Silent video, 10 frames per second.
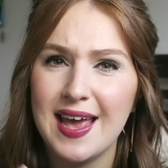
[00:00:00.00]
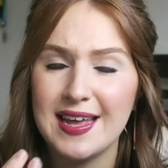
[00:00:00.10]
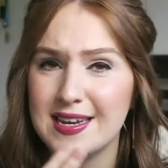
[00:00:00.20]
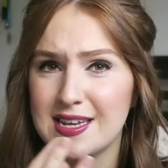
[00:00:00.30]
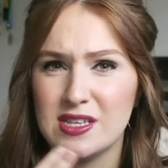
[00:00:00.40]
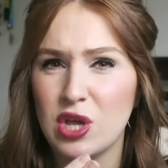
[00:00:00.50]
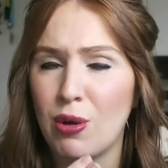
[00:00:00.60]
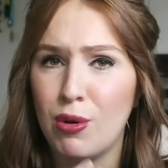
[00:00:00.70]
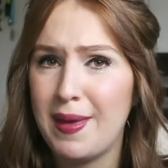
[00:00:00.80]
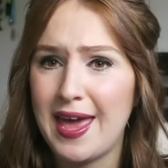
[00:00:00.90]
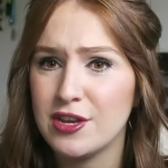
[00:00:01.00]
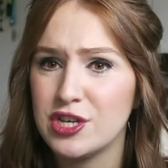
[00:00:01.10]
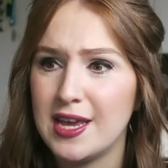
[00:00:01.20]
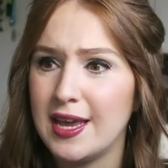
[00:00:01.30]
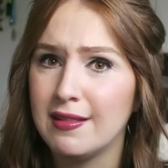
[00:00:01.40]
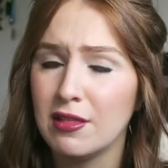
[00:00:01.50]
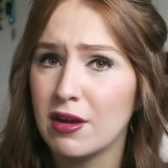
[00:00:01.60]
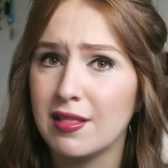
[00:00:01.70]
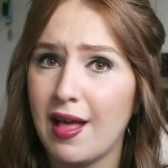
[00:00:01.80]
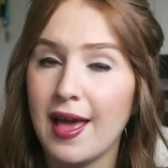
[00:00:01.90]
and it doesn't go all patchy and
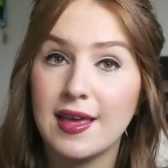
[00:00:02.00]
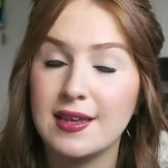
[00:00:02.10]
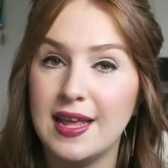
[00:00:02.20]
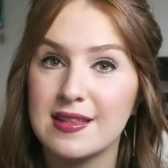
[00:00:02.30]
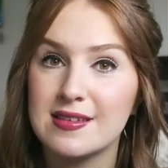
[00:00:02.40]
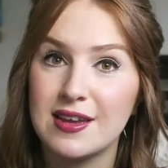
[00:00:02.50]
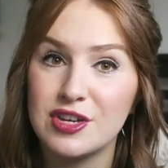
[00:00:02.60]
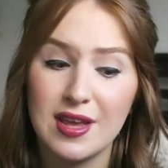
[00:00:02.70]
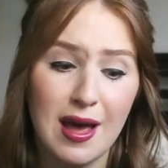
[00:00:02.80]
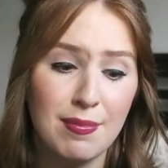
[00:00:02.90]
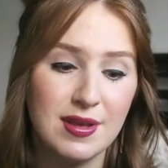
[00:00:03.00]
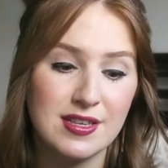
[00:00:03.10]
look like it needs touching up.